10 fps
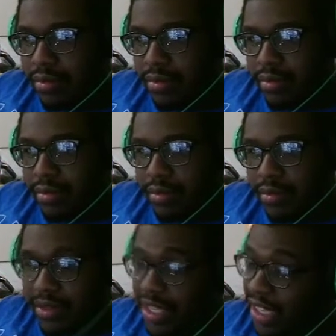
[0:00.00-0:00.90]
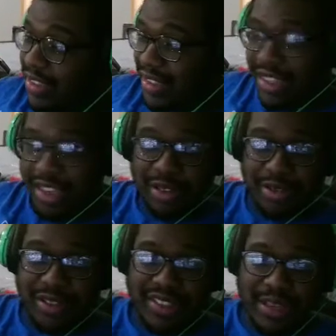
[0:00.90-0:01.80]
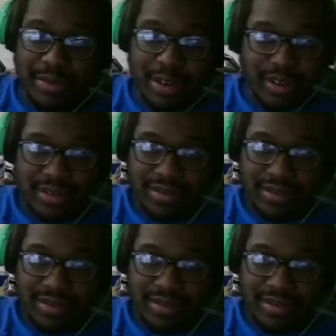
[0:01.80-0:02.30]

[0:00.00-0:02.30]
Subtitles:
it's Diabolic Edict, right?